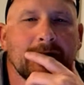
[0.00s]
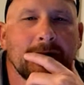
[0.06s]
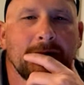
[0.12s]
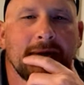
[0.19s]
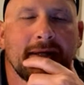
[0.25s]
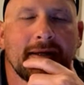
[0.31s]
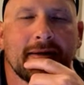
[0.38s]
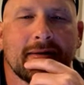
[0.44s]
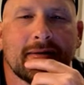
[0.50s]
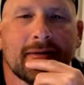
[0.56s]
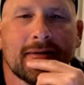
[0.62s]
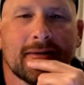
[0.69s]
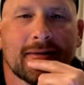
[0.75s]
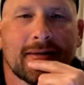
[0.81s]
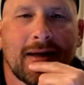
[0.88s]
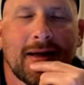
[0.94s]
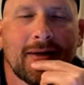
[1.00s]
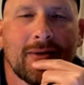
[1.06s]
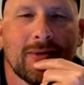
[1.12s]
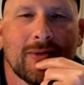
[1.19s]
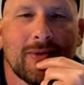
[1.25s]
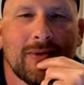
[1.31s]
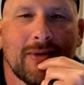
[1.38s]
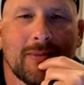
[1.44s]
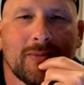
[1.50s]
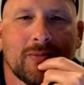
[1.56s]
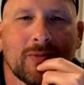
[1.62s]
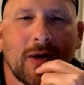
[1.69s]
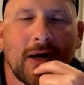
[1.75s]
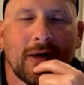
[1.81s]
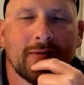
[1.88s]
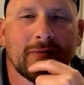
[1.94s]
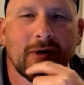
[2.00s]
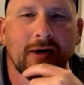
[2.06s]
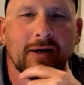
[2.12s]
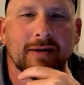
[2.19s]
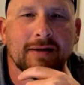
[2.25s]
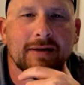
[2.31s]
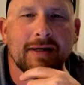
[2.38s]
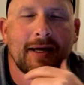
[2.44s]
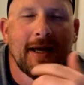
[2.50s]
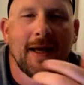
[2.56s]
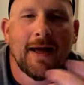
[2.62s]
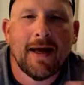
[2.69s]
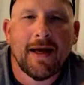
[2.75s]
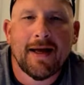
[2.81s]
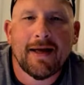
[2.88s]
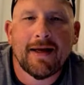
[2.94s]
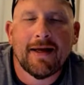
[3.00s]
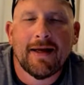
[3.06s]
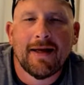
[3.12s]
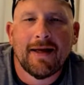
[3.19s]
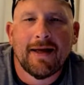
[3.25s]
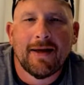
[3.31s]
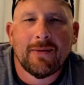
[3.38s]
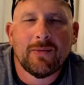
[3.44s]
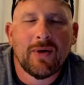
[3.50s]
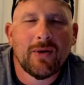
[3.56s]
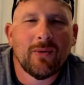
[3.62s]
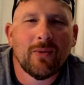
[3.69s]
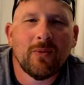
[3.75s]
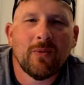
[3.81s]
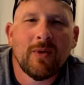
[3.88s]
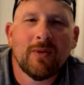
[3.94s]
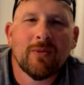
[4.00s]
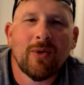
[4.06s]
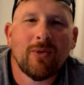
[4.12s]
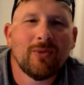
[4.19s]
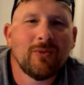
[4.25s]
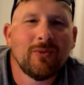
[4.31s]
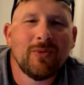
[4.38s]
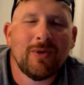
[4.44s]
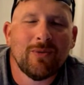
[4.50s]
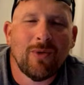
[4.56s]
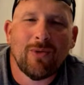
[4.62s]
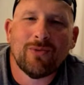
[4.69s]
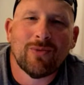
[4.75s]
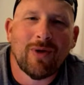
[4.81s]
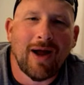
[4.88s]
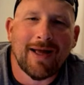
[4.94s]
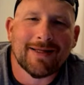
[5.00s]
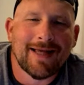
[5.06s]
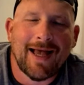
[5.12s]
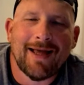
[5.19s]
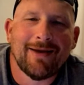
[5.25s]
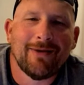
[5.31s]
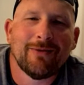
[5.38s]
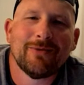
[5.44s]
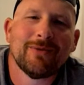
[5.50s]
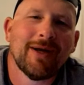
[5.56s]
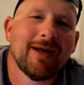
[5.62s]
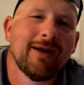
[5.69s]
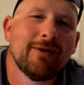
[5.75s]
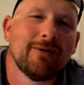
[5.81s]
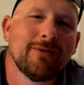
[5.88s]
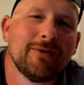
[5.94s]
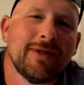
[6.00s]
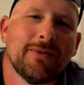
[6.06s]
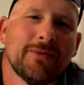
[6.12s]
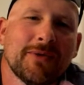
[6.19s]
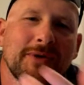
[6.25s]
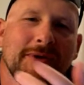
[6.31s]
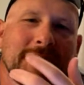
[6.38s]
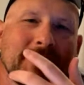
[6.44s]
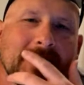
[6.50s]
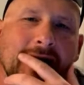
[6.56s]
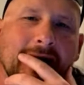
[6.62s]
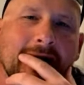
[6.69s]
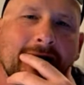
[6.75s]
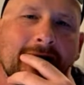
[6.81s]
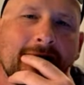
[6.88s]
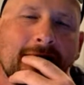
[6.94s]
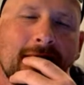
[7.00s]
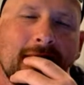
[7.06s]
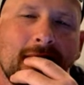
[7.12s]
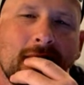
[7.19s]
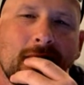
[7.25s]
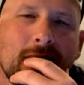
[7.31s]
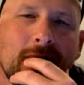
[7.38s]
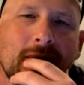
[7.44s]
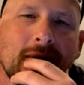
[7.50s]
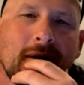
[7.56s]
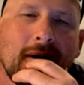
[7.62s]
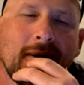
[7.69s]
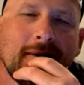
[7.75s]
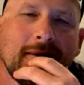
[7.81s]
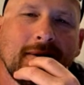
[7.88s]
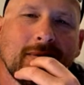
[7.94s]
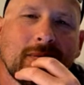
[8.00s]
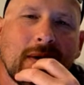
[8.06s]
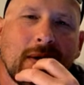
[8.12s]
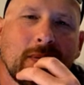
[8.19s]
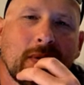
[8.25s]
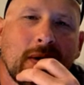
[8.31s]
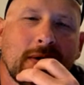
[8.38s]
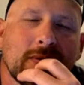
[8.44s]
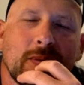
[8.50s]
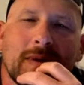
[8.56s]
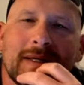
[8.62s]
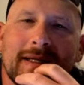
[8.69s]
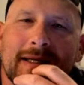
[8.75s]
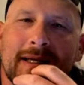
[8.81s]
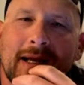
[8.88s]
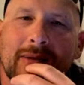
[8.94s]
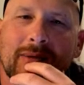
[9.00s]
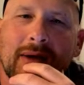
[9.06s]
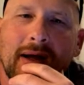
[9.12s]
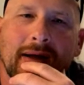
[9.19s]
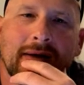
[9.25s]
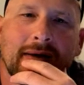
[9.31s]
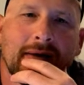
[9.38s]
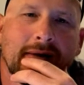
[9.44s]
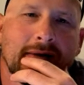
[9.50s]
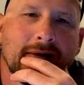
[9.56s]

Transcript: I mean, I grew up riding rides. I, we rode rides. I don't get where you say I didn't ride rides. What didn't I ride?